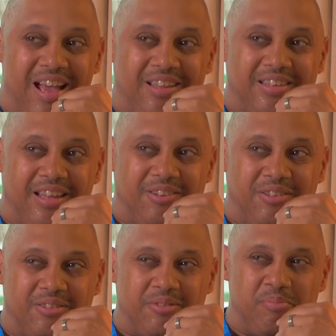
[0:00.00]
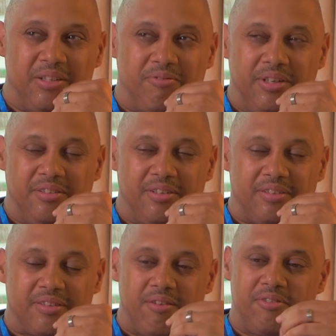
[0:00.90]
I know there's been recent
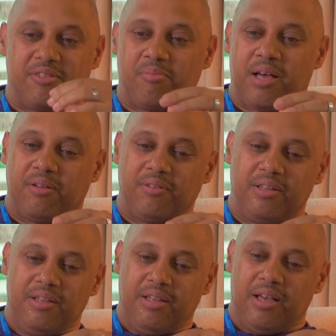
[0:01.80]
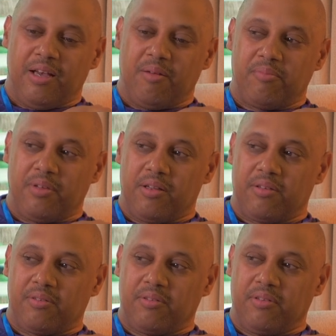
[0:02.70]
discoveries about,
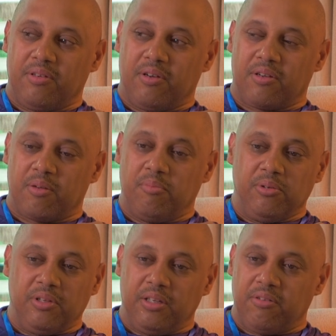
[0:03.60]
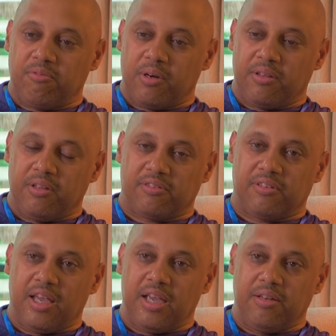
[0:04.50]
a community of where the
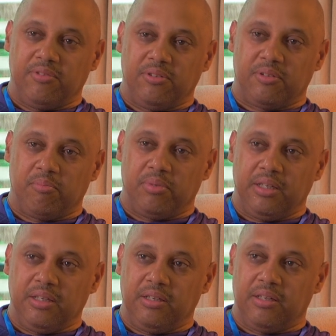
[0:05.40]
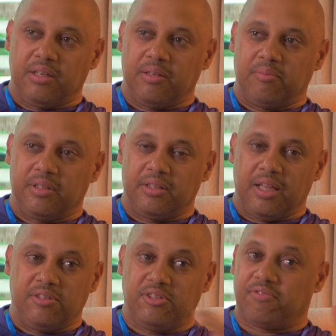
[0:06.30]
enslaved used to be, that
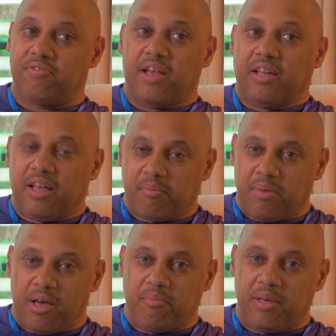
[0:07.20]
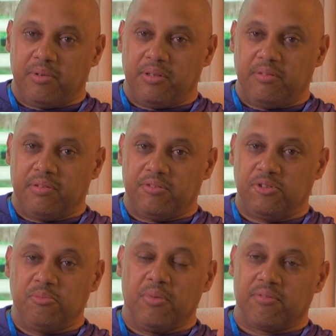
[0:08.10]
they just found out about maybe
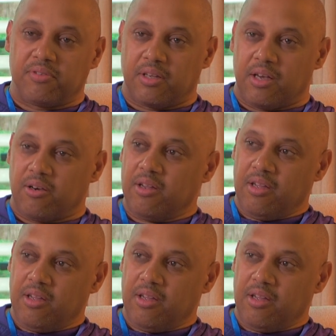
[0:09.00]
2 months ago.